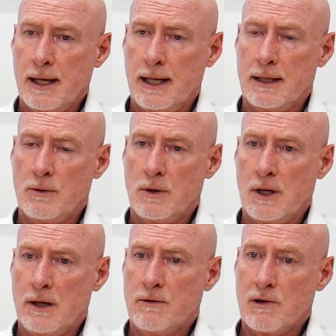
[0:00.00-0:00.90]
and
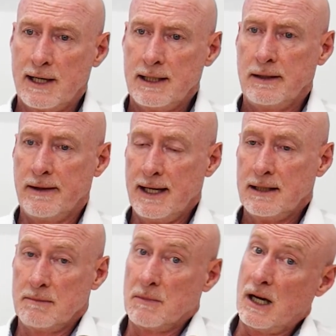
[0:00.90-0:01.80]
overriding
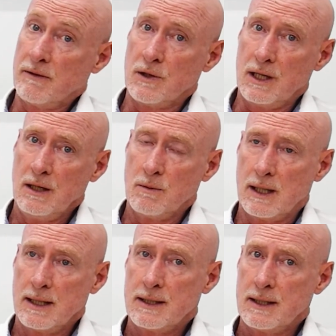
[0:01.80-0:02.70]
that, in my view
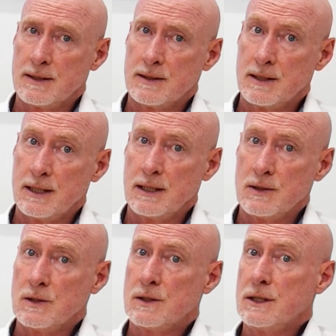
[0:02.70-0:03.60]
anyway, is the
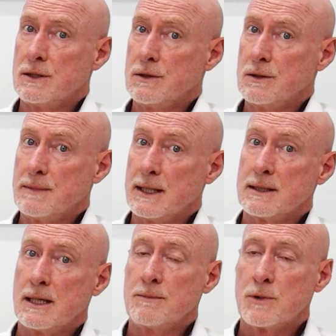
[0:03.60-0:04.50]
duty to
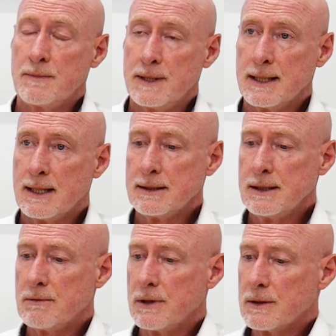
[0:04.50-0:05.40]
maintain proper
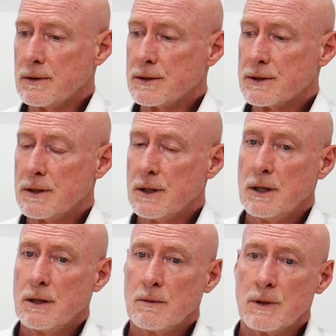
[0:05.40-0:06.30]
accounting records,
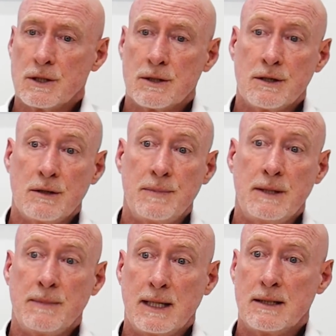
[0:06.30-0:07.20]
which should be
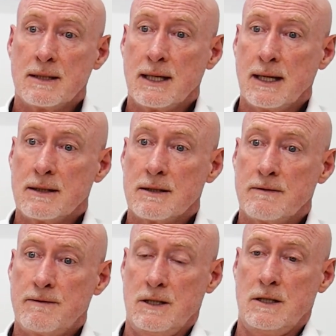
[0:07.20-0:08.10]
maintained
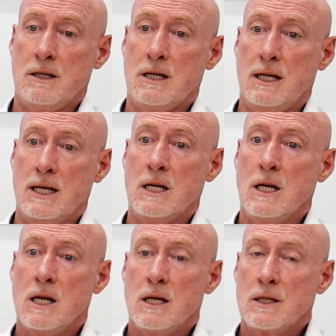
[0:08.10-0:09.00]
sufficiently
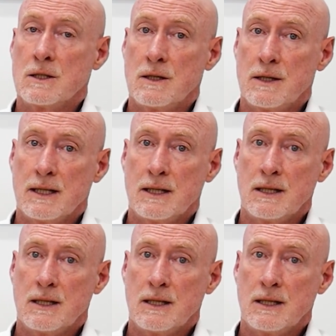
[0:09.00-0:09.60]
so that